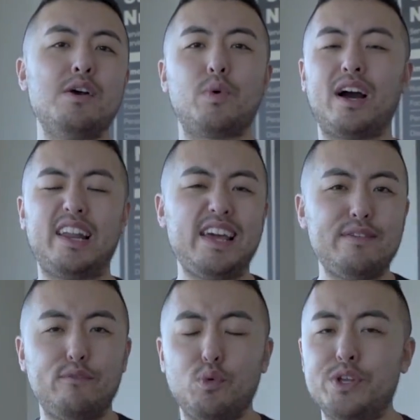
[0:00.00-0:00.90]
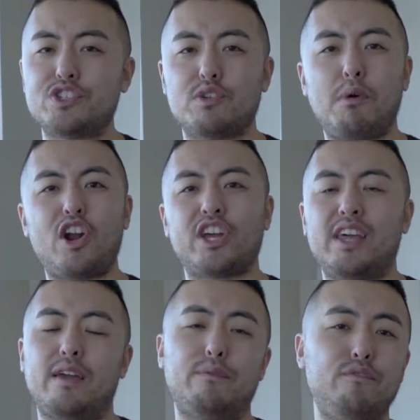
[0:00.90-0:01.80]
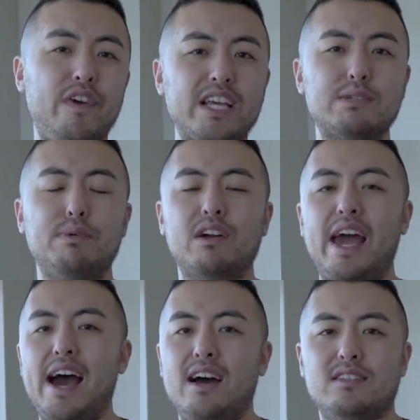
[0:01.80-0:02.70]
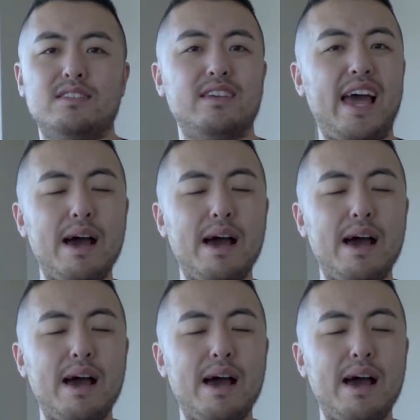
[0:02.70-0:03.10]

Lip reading: We got influencer marketing, Facebook ads,